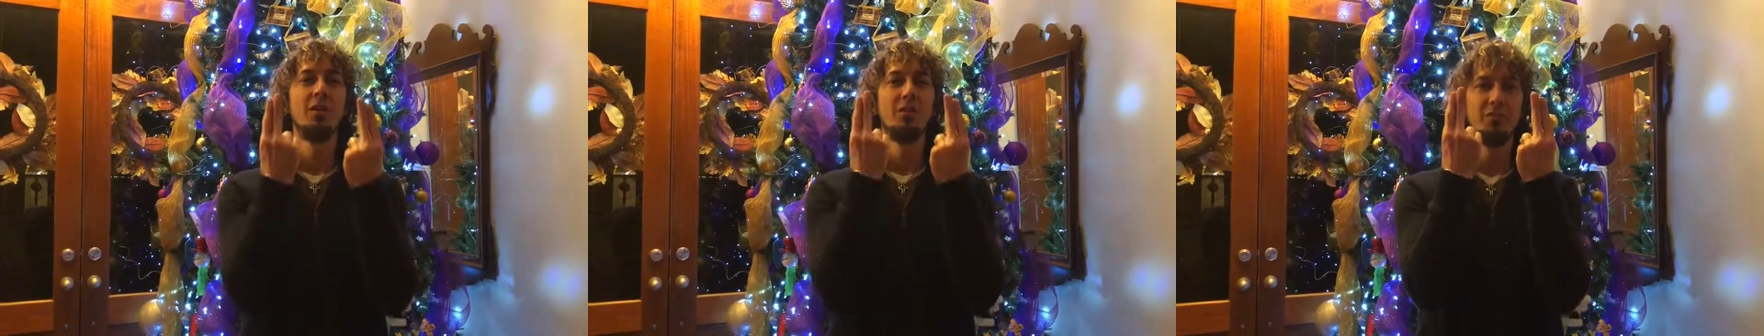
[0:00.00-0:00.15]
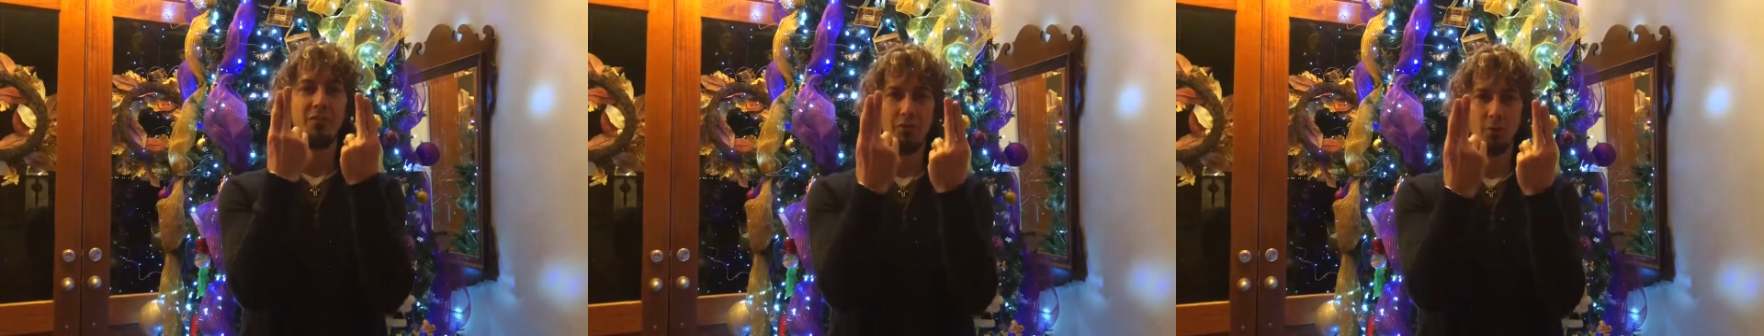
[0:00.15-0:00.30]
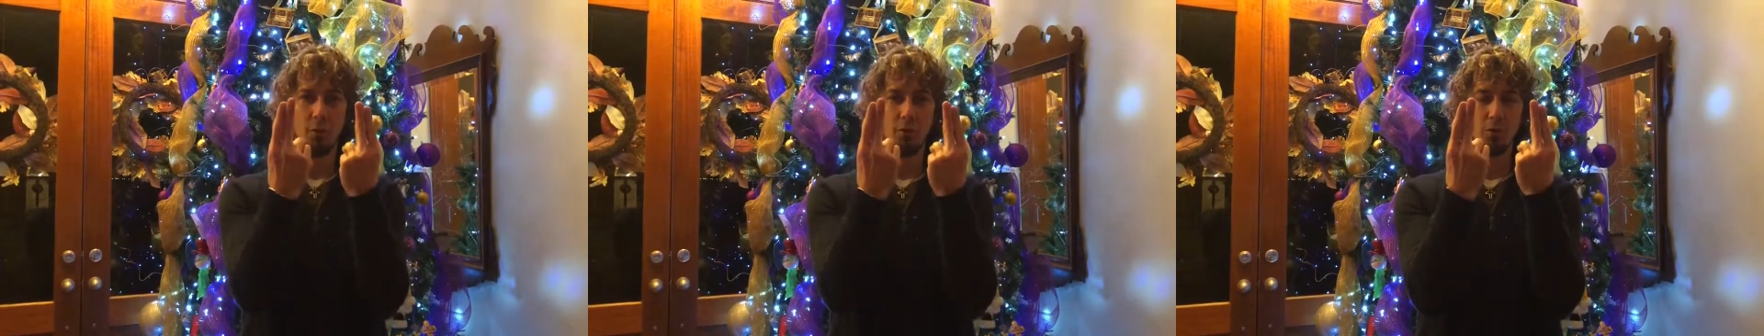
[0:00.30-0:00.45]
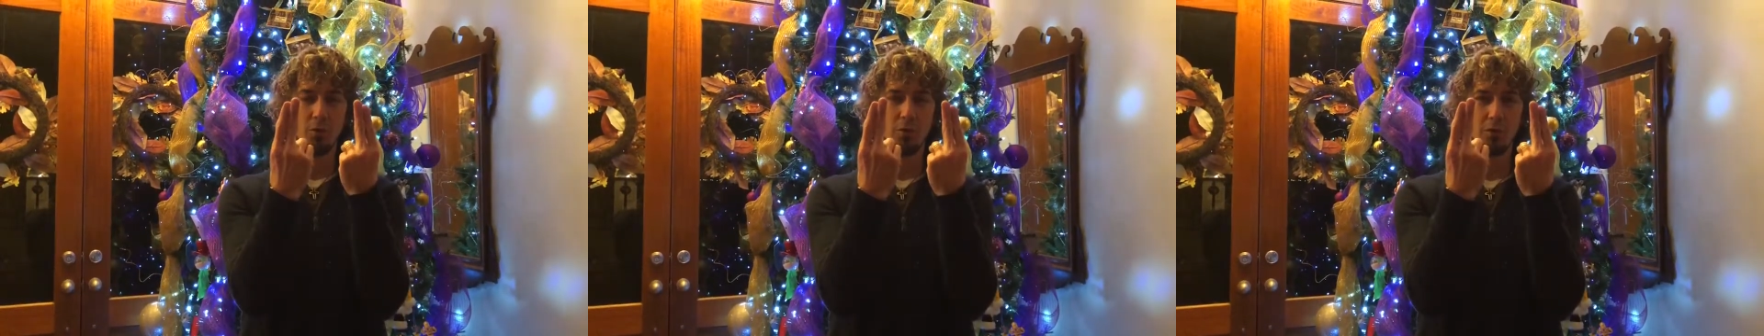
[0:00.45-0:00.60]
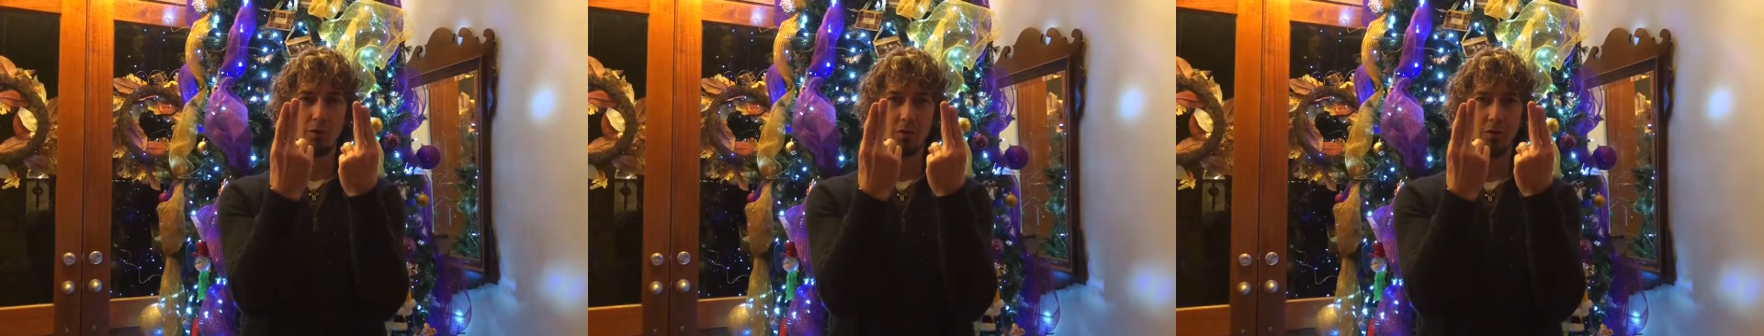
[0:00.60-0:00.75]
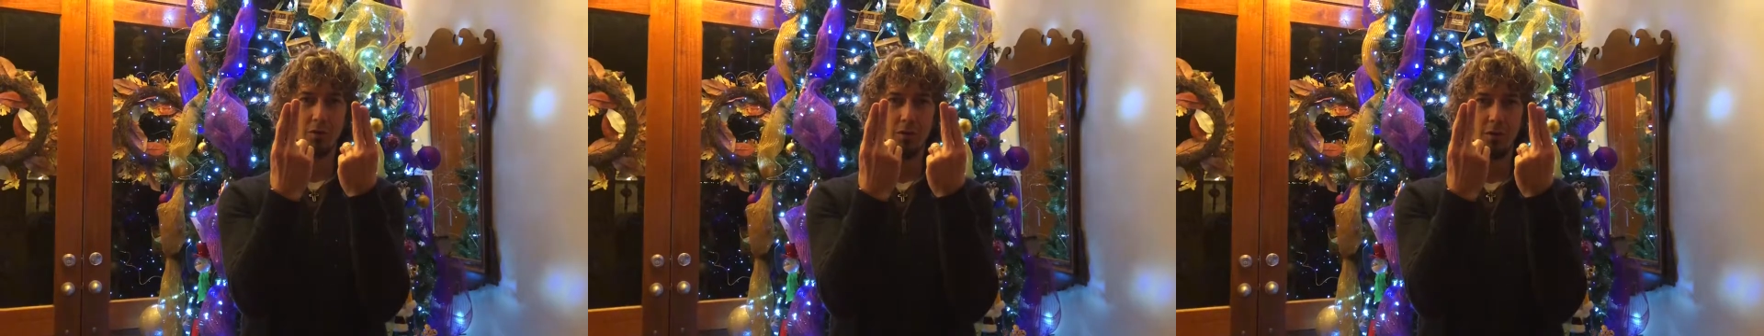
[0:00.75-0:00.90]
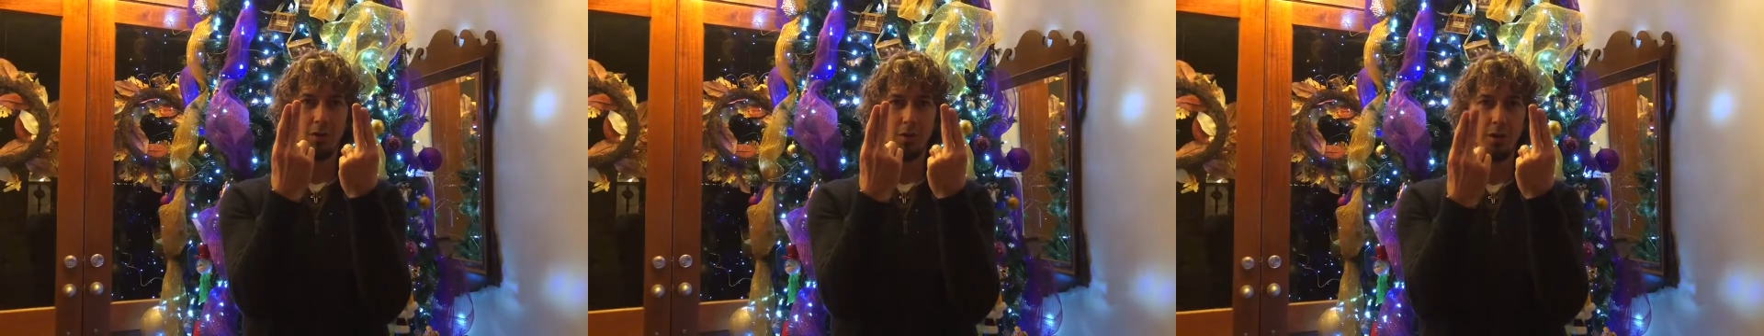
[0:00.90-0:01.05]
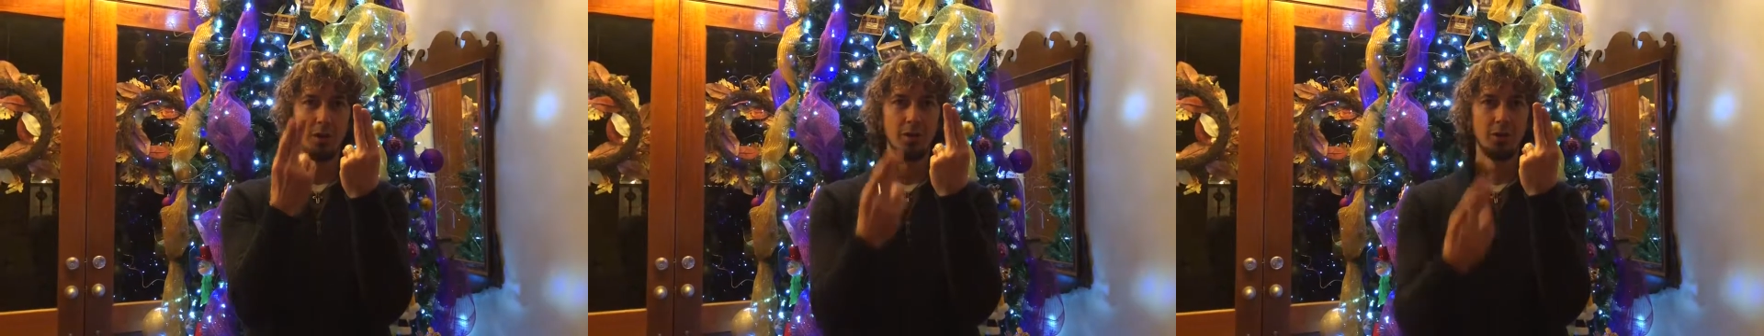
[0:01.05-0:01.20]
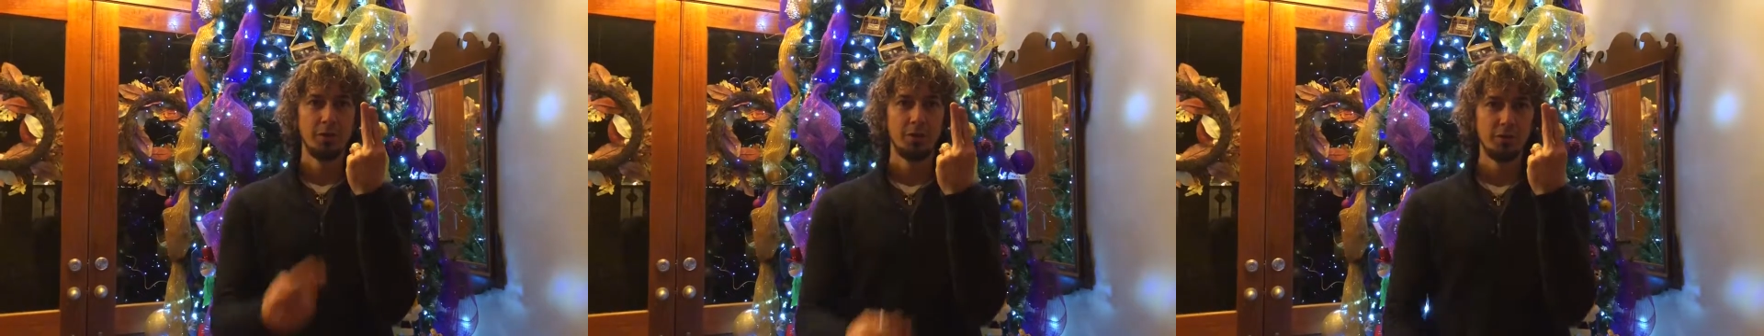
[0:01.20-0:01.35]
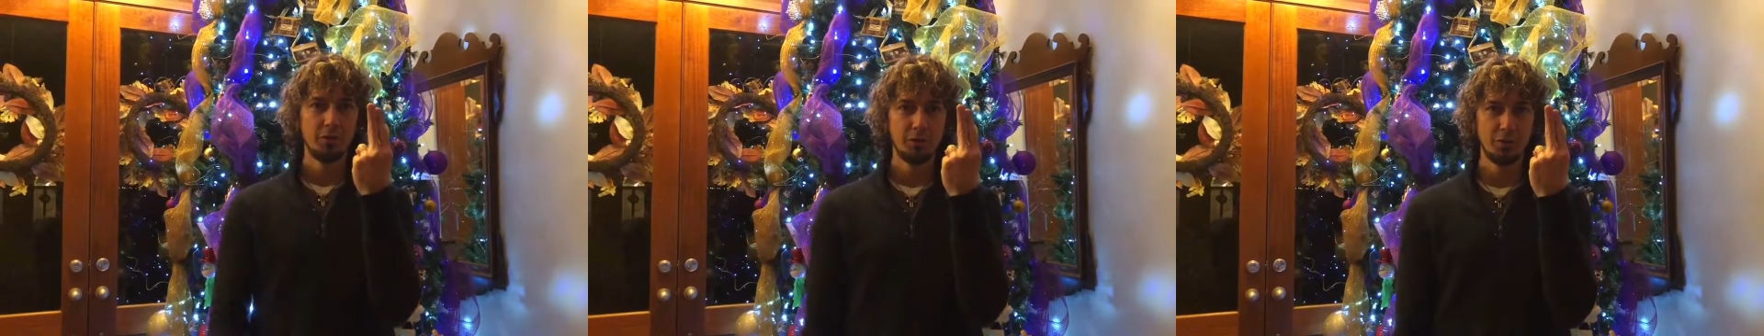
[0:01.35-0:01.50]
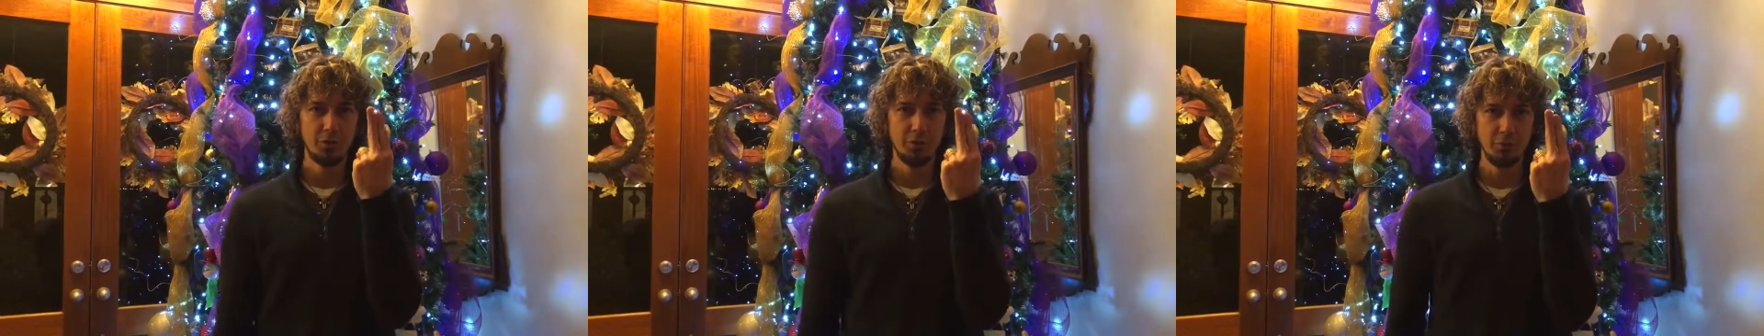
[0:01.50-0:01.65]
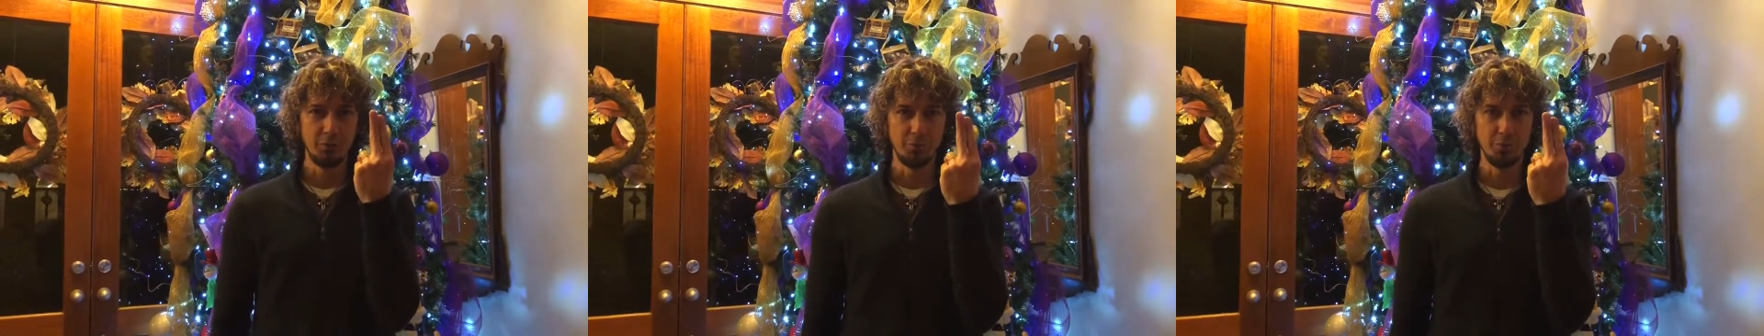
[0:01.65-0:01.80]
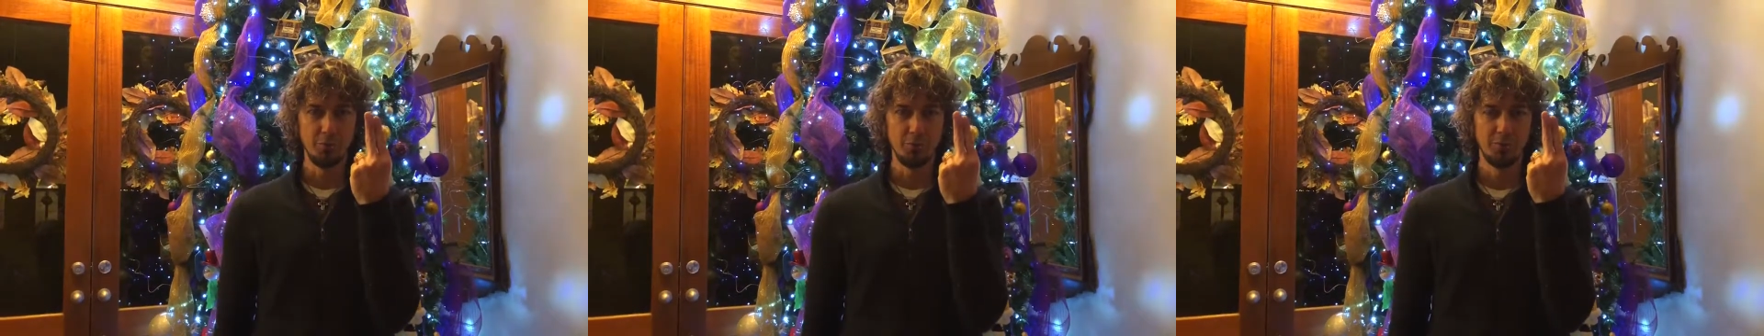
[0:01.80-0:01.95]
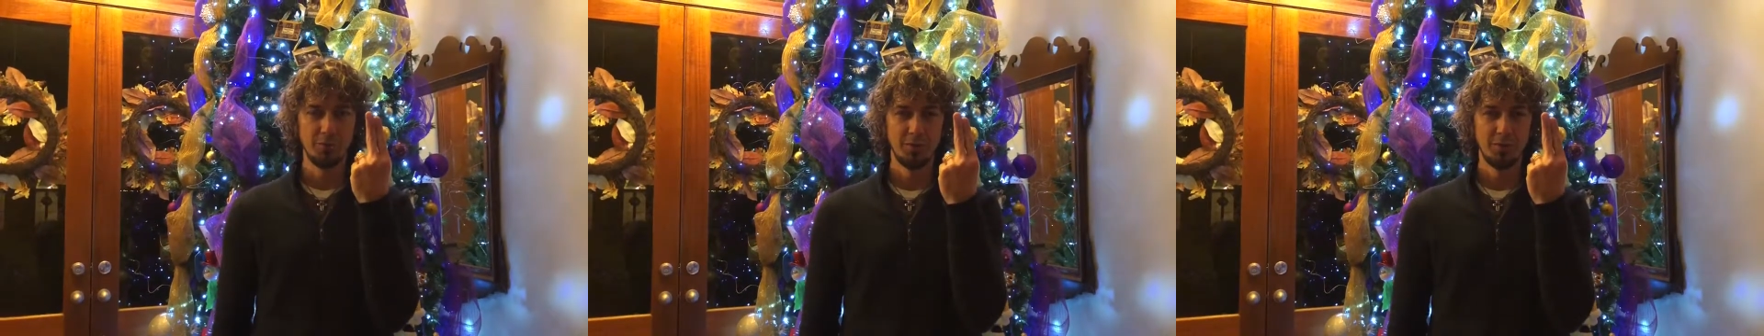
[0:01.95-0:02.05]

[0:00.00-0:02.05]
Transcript: 4 2.